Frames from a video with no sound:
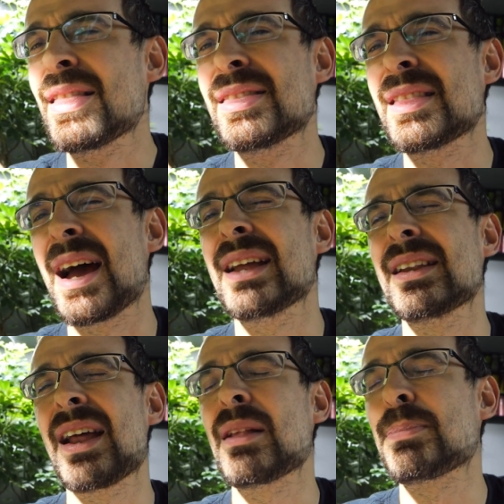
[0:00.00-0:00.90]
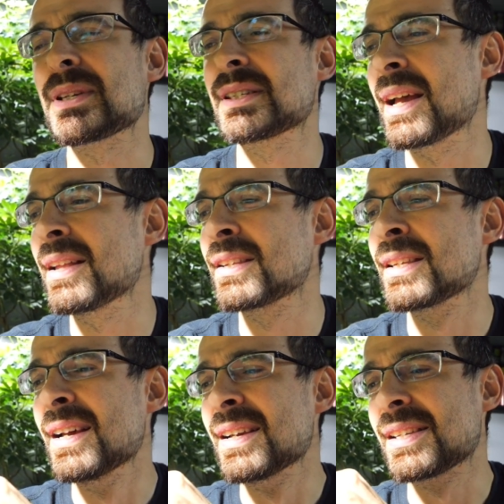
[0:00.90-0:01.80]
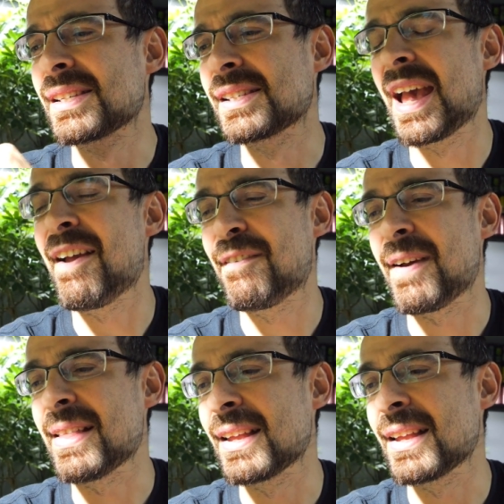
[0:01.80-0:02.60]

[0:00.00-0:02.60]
99% safe and